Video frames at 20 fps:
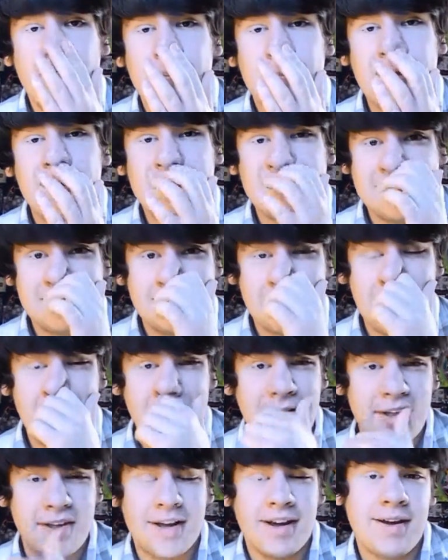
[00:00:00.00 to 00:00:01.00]
Princess
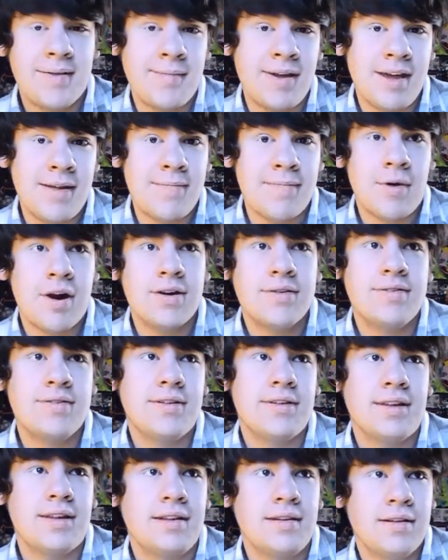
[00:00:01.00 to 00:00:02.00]
Bubblegum and
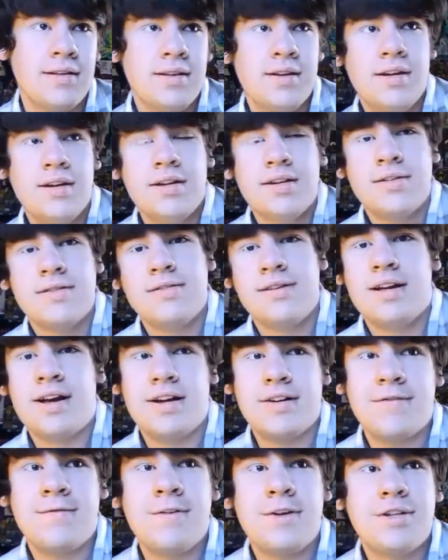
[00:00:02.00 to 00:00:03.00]
Marceline
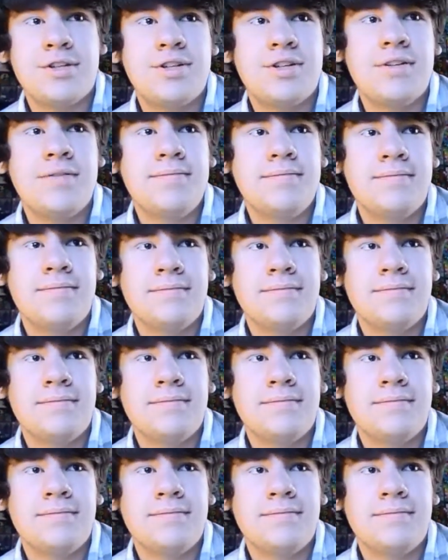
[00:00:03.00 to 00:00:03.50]
/fiction.